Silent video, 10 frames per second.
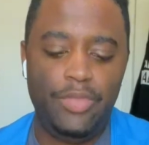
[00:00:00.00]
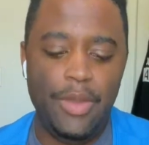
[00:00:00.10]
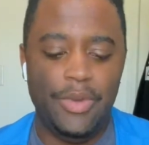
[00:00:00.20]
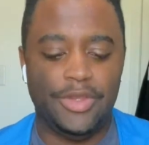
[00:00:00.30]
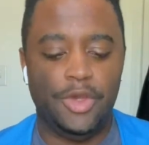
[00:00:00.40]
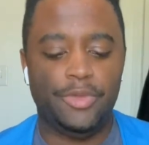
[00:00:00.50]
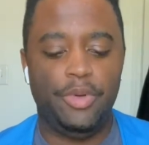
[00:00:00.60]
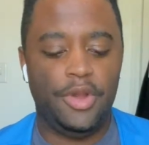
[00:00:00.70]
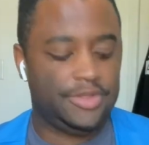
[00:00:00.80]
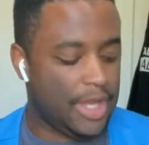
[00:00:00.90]
there was a
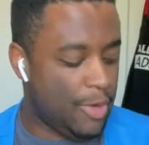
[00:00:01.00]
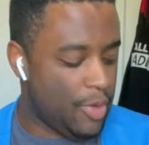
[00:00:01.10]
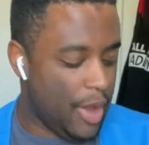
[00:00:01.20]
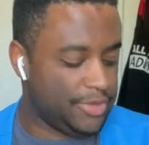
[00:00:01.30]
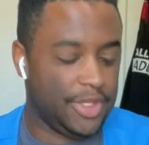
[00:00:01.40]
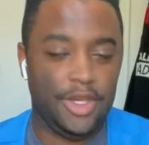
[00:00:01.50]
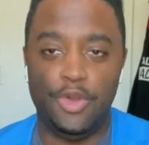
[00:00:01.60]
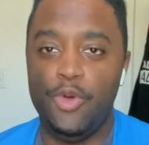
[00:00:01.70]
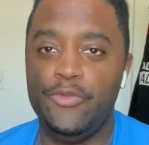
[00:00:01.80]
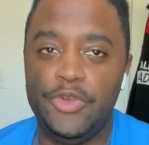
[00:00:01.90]
point in time where I was getting
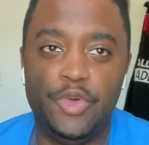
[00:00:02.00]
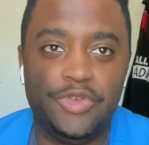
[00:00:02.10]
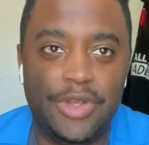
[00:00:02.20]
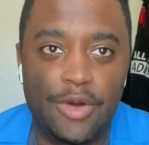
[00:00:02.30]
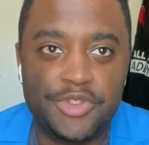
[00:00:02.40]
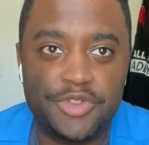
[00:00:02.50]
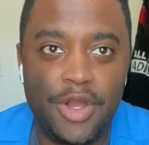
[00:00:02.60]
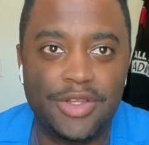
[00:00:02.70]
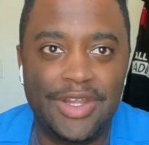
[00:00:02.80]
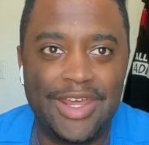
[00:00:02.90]
no views and I was
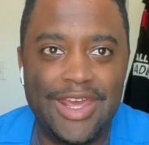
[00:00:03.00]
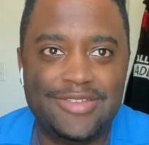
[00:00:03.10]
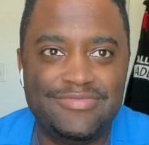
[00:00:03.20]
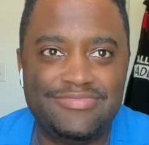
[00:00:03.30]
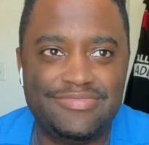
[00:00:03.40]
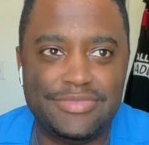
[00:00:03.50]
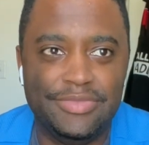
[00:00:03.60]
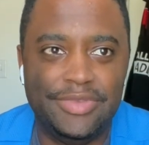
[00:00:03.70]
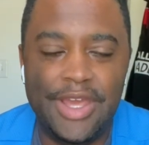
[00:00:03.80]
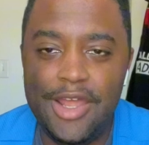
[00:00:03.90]
struggling to get
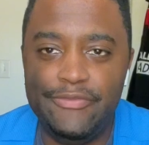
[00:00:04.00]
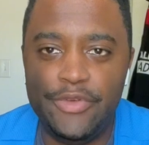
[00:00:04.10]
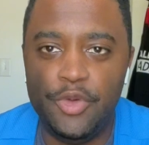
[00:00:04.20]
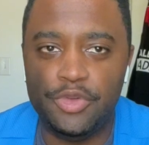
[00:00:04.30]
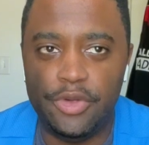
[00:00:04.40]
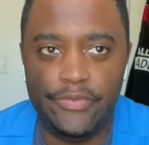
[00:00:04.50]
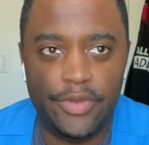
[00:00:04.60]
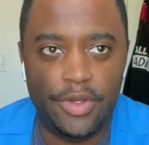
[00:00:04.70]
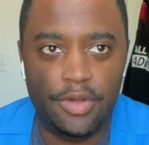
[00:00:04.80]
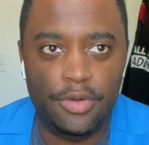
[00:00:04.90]
10 views on a
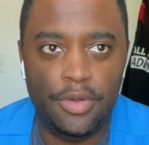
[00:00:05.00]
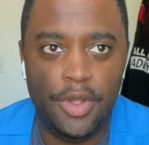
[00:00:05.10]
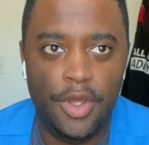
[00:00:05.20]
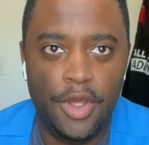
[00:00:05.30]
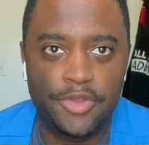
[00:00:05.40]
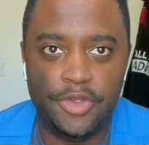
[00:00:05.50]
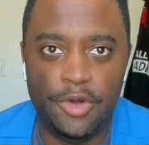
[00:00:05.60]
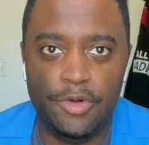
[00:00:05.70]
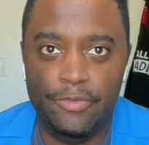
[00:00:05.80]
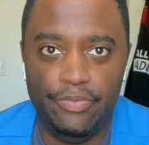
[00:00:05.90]
video.
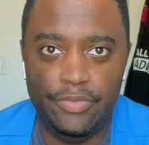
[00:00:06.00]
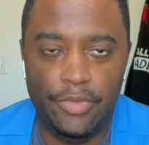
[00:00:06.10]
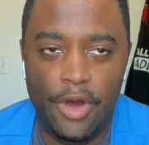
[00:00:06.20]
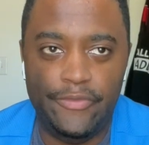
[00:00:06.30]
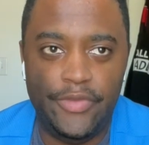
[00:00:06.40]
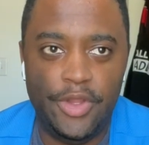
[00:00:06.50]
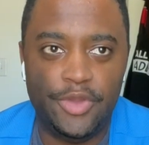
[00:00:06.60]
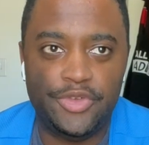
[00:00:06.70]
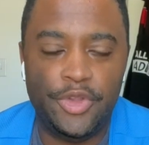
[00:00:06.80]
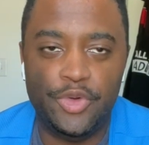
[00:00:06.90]
So all the
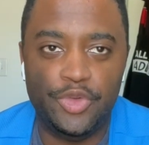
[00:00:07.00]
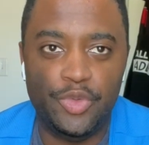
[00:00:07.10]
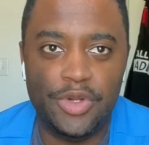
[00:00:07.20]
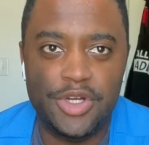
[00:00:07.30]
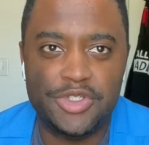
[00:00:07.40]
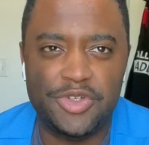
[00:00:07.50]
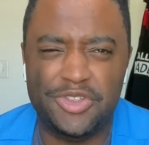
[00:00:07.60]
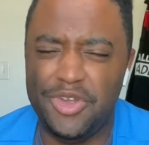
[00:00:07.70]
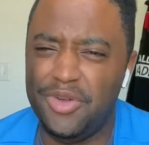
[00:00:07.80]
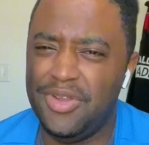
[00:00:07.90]
videos still doing hundreds
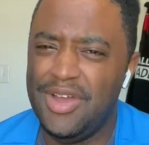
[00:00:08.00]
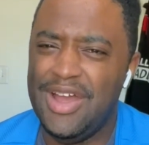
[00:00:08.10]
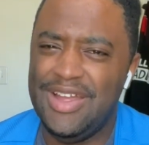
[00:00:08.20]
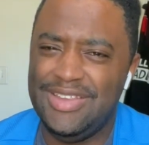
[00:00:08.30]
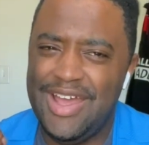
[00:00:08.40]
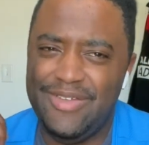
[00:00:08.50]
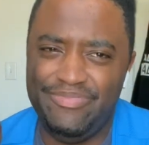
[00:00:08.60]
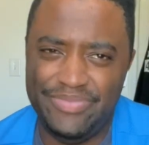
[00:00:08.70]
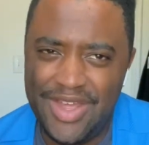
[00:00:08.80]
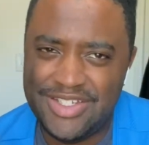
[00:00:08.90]
though.
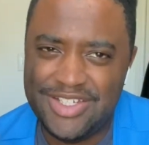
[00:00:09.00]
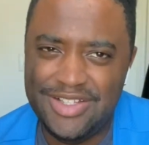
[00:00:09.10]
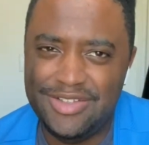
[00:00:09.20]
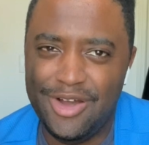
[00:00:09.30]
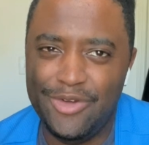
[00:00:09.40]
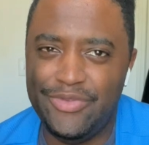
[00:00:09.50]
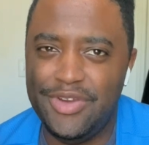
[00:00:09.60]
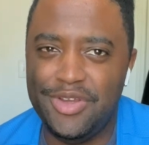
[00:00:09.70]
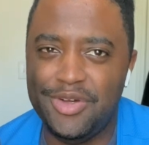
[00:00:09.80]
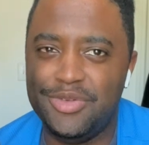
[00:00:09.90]
That chili dog
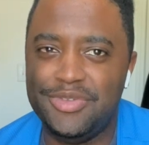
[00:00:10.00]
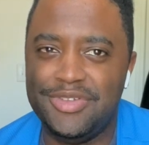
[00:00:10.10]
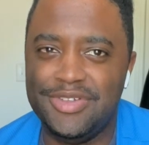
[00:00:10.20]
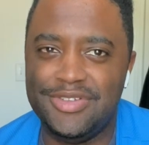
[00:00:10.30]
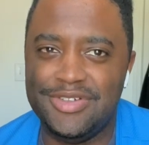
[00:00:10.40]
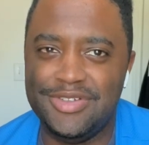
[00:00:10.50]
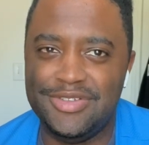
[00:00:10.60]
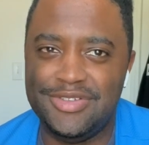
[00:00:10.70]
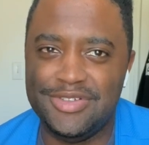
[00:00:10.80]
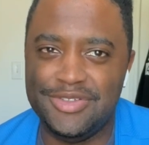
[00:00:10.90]
video
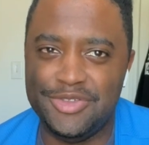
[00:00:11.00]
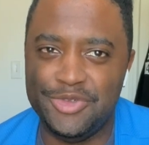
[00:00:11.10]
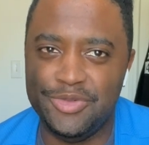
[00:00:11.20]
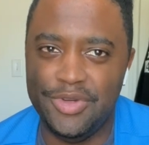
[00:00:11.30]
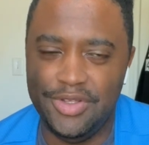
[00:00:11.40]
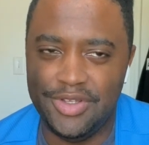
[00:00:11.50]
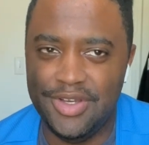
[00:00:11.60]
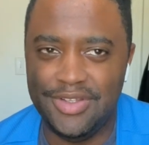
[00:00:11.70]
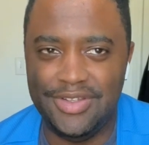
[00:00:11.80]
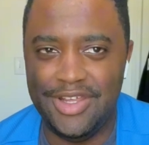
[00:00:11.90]
to do as good
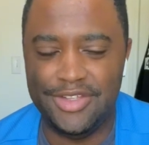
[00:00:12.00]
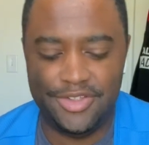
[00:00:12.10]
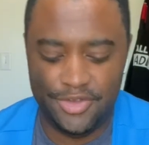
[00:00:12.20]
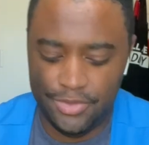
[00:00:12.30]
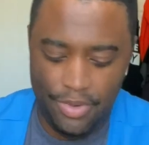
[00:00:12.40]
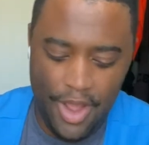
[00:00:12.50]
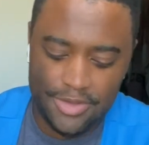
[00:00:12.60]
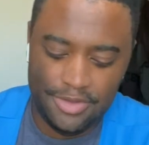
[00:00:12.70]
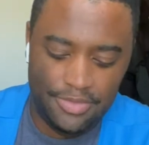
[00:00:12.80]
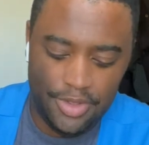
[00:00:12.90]
as it did is still
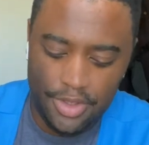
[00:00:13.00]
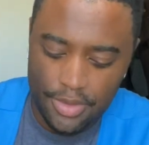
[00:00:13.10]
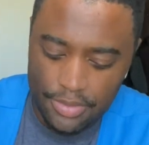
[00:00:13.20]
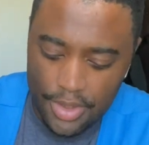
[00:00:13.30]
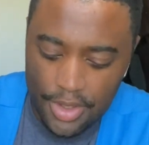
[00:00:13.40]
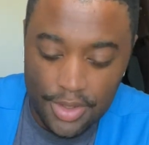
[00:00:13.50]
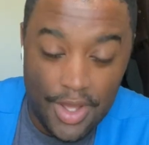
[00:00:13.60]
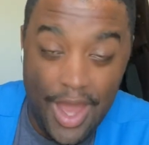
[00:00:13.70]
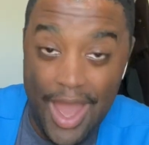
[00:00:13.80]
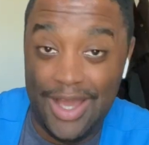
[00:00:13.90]
surprising me, but
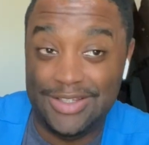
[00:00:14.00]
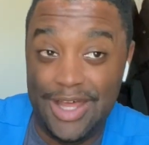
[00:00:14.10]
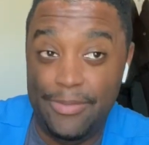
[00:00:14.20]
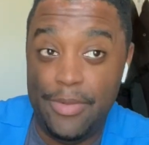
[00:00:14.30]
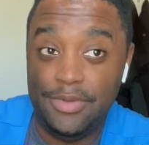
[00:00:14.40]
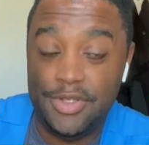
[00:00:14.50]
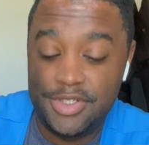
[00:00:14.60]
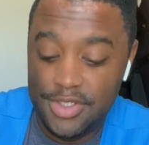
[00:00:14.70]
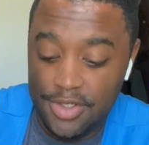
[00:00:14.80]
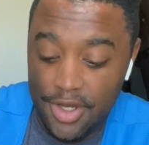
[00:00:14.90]
I guess a lot of people love
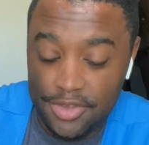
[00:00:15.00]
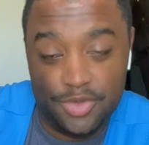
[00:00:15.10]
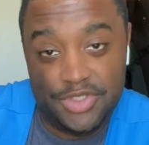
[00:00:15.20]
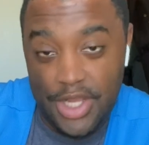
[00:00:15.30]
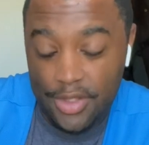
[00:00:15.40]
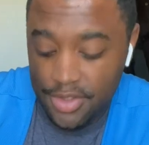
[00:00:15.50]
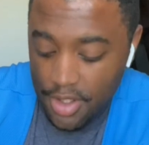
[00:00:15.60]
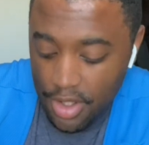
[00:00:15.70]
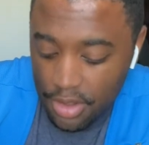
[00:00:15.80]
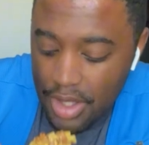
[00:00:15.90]
chili dogs, so shout out to
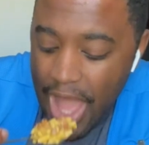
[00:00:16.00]
y'all.